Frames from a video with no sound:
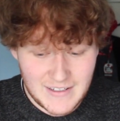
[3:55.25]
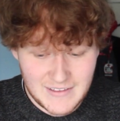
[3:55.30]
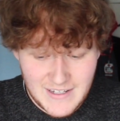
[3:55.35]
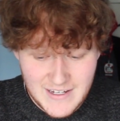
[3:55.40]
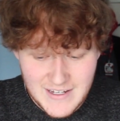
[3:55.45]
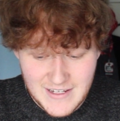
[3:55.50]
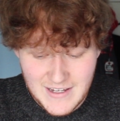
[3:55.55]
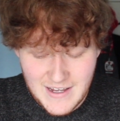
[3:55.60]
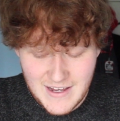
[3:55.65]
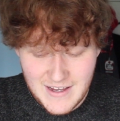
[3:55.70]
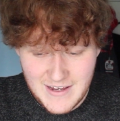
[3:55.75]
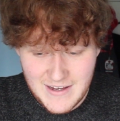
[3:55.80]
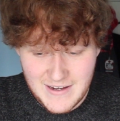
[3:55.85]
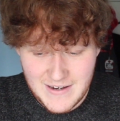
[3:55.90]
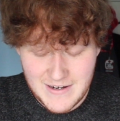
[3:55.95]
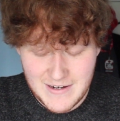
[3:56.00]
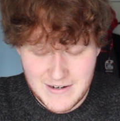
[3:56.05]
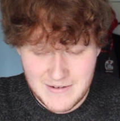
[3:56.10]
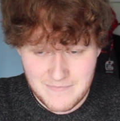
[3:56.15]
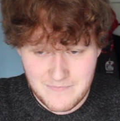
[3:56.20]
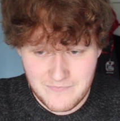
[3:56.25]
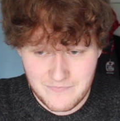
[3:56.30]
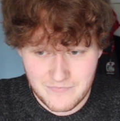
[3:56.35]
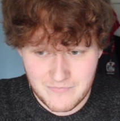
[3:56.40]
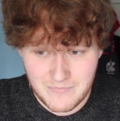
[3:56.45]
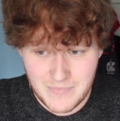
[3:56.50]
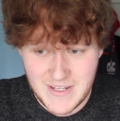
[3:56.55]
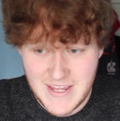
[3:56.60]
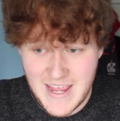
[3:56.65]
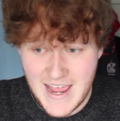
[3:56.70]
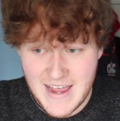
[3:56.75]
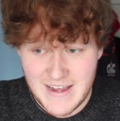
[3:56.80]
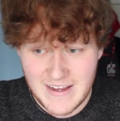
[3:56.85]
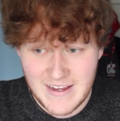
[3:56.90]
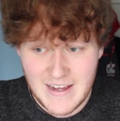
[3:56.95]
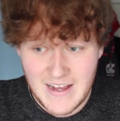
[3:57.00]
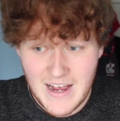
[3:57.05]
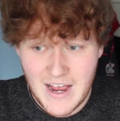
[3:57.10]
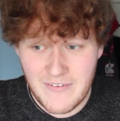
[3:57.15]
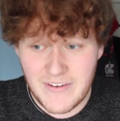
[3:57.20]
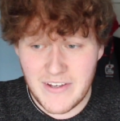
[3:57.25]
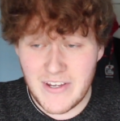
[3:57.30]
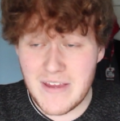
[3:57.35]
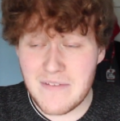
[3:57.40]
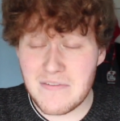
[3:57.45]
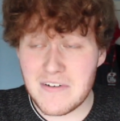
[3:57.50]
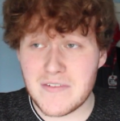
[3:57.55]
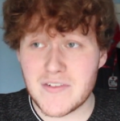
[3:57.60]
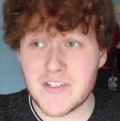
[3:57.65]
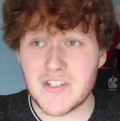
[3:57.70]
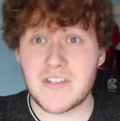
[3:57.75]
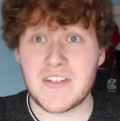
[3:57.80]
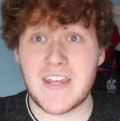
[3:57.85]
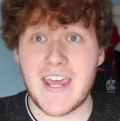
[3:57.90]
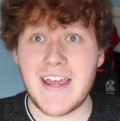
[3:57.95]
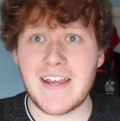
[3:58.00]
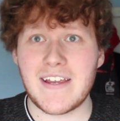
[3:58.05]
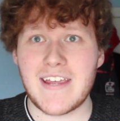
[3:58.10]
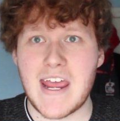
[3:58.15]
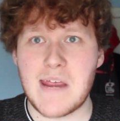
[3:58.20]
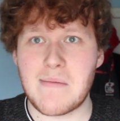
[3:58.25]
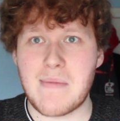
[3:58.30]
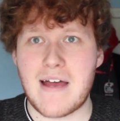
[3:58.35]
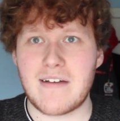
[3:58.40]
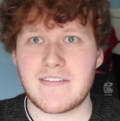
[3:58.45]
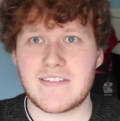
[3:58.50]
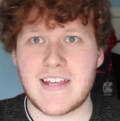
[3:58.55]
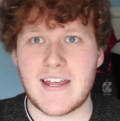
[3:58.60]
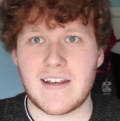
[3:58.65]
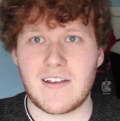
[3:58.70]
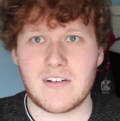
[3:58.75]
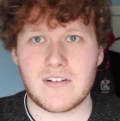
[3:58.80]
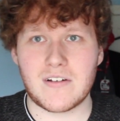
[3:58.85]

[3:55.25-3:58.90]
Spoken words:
Like, but yeah, I think even if just King came out and said,